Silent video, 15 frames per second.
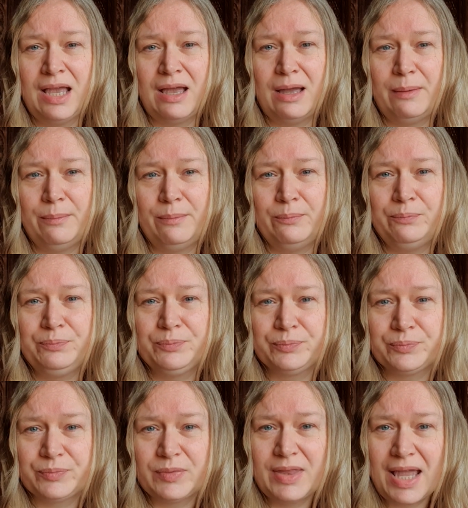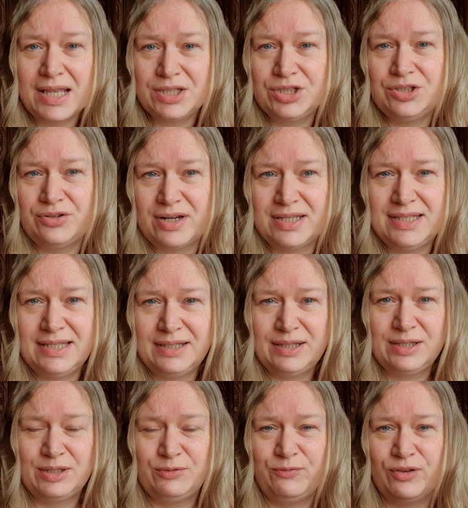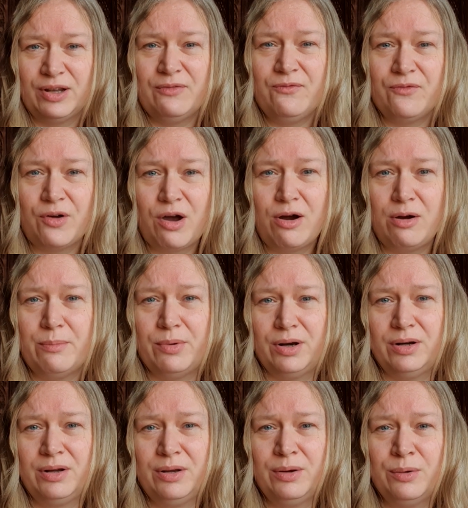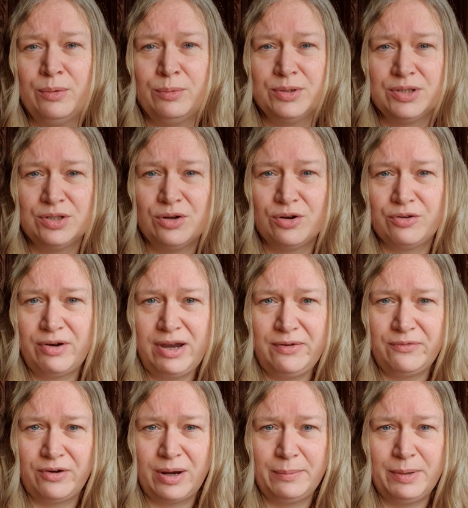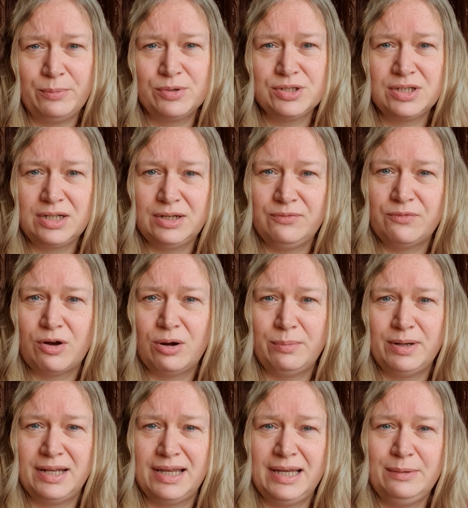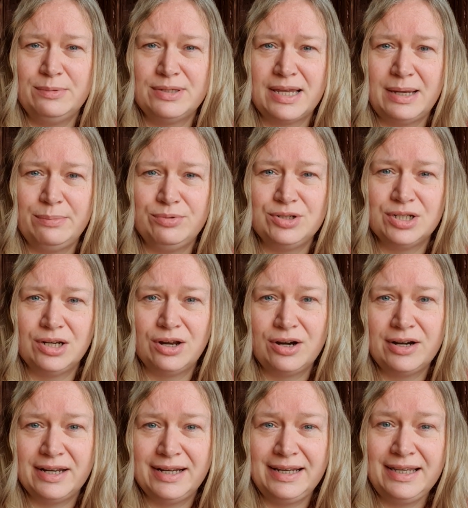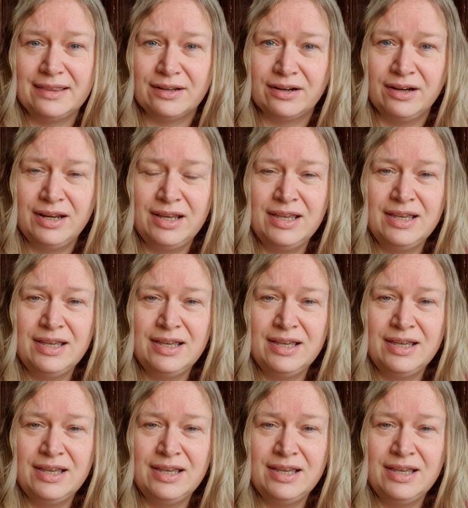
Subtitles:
That stressful environment was not great for him. It wasn't an environment that he was able to learn in either.